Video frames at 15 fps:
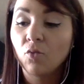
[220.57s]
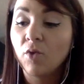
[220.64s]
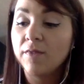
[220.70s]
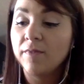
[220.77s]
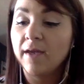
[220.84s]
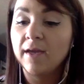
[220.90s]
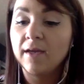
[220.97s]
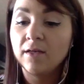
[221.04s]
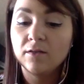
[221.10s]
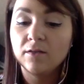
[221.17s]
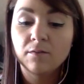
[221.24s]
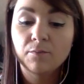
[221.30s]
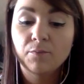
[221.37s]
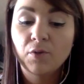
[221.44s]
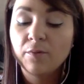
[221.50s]
When they
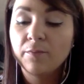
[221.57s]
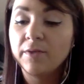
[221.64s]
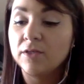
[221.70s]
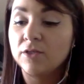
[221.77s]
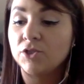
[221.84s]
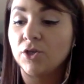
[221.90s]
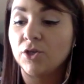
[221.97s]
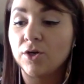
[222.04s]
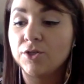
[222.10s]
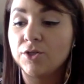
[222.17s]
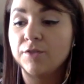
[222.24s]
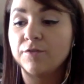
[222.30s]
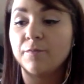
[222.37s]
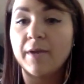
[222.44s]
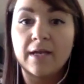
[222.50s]
put me in charge
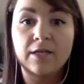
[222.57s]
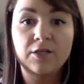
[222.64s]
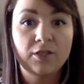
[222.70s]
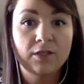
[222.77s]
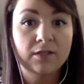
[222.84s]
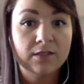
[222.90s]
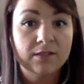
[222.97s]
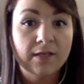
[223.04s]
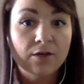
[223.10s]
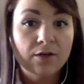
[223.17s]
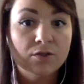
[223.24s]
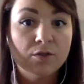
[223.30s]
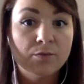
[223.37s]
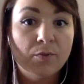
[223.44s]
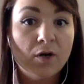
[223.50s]
of managing the
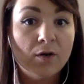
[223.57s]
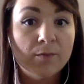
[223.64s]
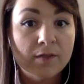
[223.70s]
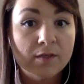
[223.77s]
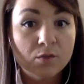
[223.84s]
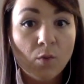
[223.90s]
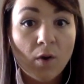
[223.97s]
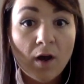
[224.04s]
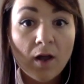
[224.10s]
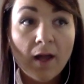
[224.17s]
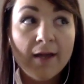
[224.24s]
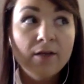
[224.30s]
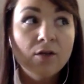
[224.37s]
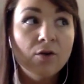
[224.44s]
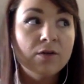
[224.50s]
sales department as well,
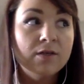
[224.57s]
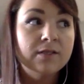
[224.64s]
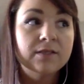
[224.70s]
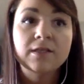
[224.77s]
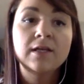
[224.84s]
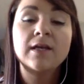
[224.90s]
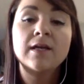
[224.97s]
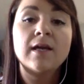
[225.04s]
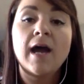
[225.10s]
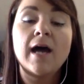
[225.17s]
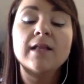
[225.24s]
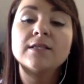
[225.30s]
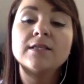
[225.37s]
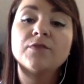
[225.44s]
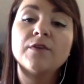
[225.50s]
I noticed at
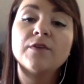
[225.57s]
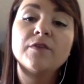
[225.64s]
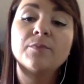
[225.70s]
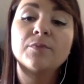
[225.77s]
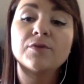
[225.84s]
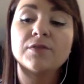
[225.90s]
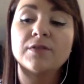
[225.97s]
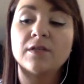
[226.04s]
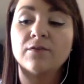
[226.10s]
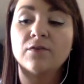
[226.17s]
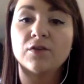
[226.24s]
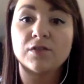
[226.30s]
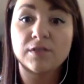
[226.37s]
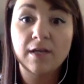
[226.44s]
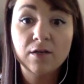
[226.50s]
least 50% of our
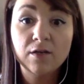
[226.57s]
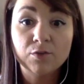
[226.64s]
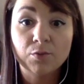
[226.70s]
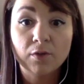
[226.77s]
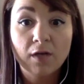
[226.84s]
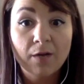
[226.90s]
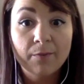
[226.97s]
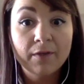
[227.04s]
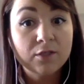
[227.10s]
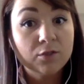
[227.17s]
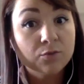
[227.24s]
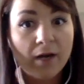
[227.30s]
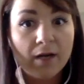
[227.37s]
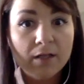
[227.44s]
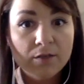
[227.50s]
sales were coming
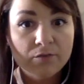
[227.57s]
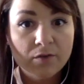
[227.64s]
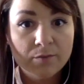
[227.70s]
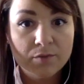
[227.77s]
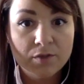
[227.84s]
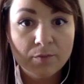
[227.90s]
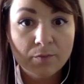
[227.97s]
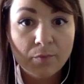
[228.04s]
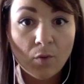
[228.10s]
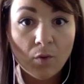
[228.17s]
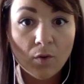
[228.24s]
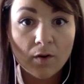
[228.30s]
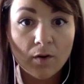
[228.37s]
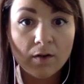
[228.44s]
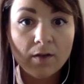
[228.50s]
directly from
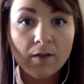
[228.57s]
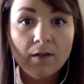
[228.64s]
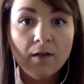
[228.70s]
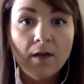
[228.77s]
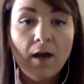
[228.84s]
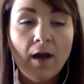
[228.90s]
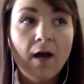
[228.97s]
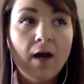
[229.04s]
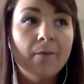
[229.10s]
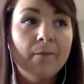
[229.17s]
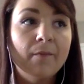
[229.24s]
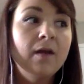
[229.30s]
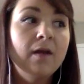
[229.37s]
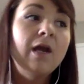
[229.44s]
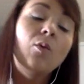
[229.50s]
support.
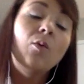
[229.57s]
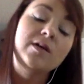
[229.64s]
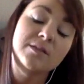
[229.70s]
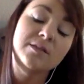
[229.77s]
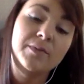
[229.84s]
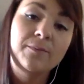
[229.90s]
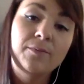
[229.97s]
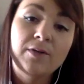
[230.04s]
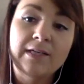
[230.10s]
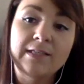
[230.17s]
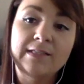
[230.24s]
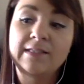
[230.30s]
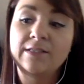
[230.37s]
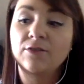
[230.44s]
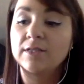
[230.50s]
It wasn't people
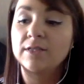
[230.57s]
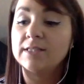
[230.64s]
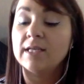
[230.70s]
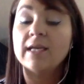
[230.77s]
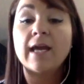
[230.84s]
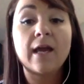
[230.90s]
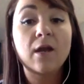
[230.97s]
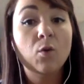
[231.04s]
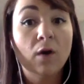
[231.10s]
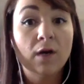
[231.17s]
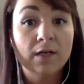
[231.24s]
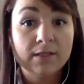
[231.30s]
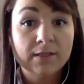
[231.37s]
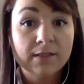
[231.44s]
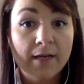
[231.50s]
necessarily saying, hey, want
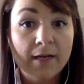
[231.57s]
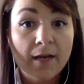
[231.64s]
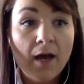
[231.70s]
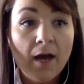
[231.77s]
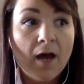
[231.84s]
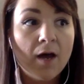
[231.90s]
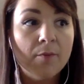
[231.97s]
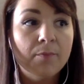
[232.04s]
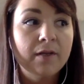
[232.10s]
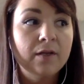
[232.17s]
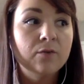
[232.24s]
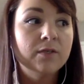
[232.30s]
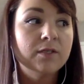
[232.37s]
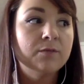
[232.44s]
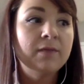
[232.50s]
to sign up, but
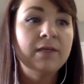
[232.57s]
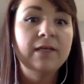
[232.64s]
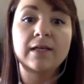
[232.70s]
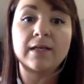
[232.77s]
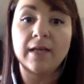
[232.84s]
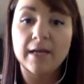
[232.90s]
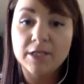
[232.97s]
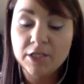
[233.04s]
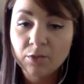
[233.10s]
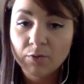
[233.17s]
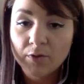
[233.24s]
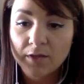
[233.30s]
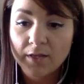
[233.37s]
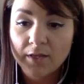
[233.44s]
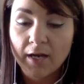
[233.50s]
it was me engaging
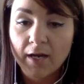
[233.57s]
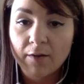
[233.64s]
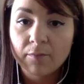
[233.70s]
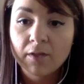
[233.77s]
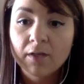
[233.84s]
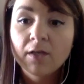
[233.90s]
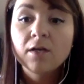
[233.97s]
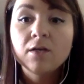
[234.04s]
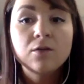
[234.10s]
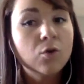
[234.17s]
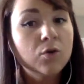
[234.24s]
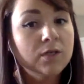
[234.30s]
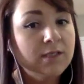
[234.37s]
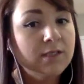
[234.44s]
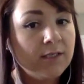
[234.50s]
with them,
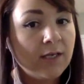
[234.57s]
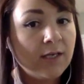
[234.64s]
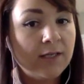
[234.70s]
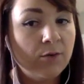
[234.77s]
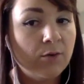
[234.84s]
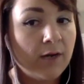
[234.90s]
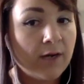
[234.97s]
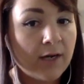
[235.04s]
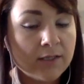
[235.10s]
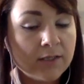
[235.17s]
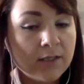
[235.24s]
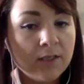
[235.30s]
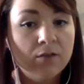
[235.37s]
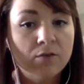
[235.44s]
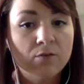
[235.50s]
noticing that they were
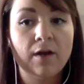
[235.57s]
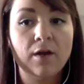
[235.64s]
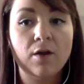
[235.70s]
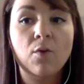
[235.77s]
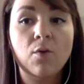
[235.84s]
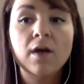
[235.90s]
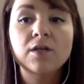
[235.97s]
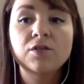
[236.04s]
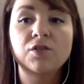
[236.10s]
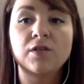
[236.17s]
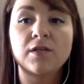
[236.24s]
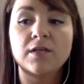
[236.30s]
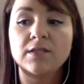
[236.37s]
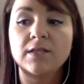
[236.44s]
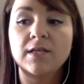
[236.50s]
asking the right
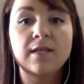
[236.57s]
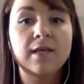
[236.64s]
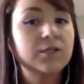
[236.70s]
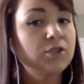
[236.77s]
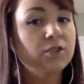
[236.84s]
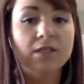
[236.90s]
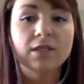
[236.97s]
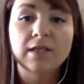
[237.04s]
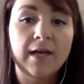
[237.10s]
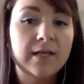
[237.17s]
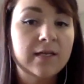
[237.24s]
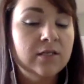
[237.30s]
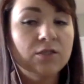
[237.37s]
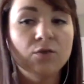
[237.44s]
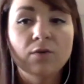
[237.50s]
questions, and that just led
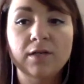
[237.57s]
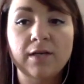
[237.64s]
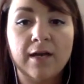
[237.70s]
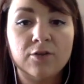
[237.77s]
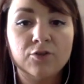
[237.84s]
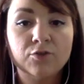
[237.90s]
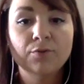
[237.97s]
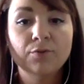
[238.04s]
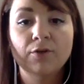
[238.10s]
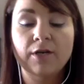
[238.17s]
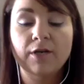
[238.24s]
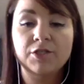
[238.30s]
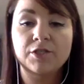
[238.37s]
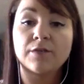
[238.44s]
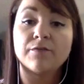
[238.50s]
into a natural
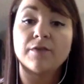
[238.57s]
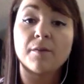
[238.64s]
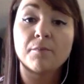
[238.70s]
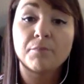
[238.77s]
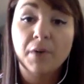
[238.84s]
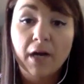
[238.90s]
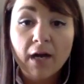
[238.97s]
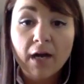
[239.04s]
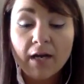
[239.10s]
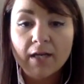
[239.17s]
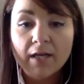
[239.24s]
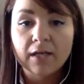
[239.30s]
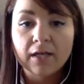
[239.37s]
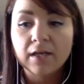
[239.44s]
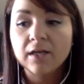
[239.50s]
progression of them
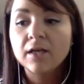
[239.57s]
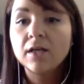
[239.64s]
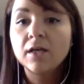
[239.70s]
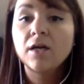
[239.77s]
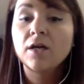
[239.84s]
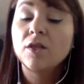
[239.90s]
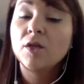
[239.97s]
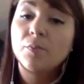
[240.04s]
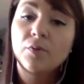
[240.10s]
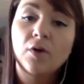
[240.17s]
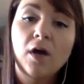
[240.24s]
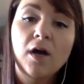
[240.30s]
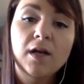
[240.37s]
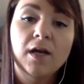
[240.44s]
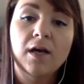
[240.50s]
buying the
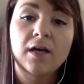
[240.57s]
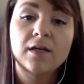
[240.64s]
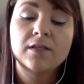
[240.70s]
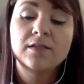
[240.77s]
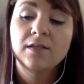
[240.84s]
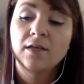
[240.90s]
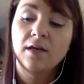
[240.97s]
product.